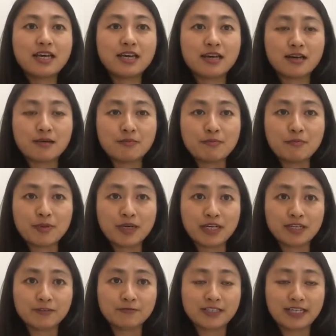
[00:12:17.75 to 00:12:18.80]

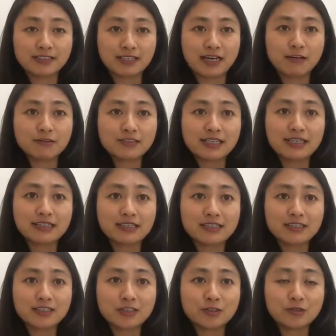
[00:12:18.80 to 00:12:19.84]
But if that's outside
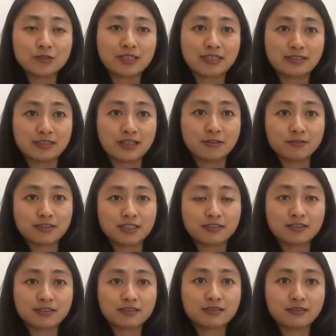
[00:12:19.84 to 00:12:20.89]
EU, that's
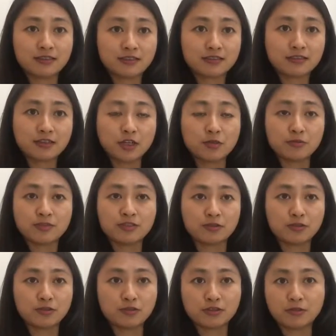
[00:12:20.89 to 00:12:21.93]
outside the scope, so
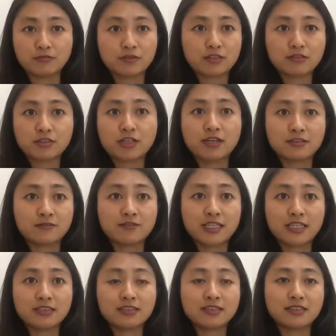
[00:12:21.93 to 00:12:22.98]
you don't charge
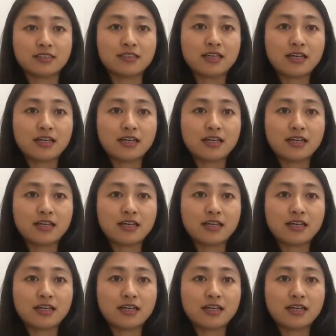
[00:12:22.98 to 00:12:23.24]
VAT